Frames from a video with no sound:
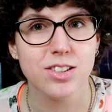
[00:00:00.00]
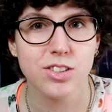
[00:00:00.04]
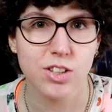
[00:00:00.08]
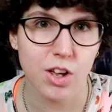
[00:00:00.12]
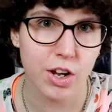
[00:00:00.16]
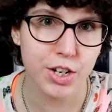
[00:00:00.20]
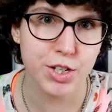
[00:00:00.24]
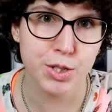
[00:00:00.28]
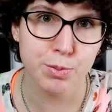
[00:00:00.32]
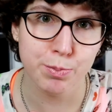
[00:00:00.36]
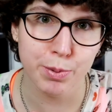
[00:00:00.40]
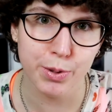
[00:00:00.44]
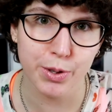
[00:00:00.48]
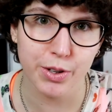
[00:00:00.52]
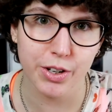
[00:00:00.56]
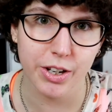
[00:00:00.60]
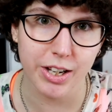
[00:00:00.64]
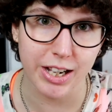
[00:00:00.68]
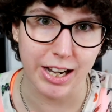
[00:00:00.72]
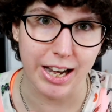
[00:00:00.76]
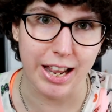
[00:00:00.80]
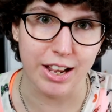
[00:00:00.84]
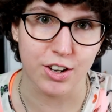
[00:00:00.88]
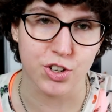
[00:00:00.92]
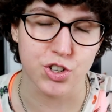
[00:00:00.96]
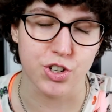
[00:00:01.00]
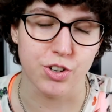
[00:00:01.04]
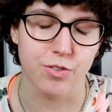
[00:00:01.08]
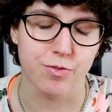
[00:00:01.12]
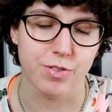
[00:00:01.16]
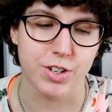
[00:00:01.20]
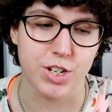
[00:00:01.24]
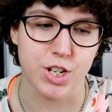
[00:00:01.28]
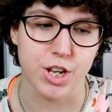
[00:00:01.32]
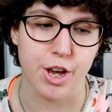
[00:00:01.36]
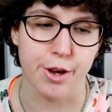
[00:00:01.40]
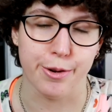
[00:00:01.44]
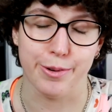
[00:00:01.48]
signed book collection
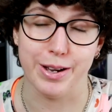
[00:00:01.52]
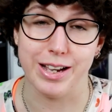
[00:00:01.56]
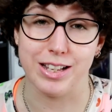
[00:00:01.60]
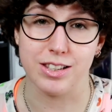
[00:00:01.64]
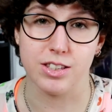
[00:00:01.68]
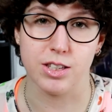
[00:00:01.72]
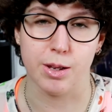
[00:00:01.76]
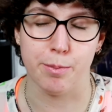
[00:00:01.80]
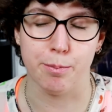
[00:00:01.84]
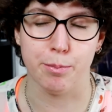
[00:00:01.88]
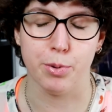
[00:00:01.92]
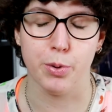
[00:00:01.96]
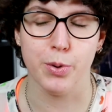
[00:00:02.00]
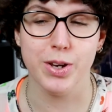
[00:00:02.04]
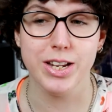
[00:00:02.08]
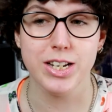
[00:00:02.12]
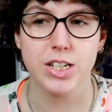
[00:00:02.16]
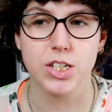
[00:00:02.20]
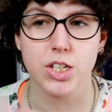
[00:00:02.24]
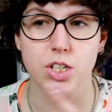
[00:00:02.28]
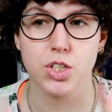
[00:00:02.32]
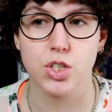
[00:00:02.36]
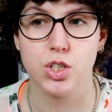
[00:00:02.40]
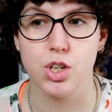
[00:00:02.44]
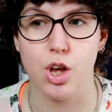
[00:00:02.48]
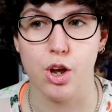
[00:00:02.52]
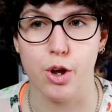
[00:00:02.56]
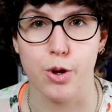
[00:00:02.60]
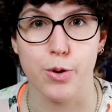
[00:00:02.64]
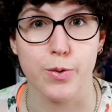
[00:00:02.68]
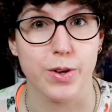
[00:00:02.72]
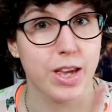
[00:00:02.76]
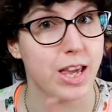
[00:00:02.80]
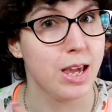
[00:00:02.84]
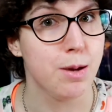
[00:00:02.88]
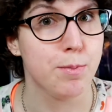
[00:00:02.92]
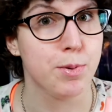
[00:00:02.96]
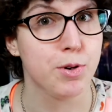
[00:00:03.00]
video at some point, so
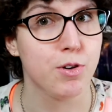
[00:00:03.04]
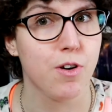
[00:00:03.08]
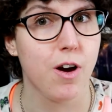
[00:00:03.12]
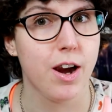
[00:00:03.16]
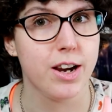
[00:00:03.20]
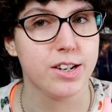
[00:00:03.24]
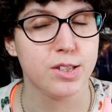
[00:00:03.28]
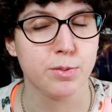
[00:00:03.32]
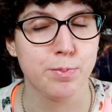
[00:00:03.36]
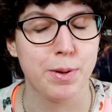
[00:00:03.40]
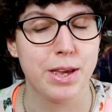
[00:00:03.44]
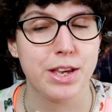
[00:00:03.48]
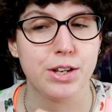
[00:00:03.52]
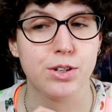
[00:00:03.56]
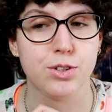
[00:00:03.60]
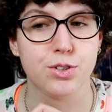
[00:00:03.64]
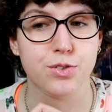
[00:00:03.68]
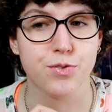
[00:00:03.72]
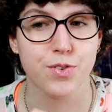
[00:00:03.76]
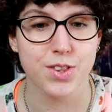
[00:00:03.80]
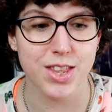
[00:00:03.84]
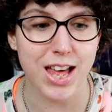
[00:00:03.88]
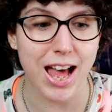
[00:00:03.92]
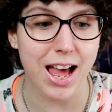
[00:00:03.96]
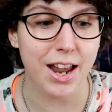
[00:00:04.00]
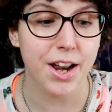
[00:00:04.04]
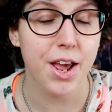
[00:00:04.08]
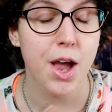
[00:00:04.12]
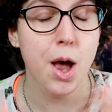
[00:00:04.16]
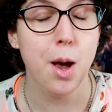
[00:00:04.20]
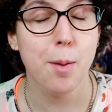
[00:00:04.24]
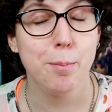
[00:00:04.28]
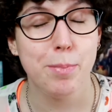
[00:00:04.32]
keep your eyes peeled for that.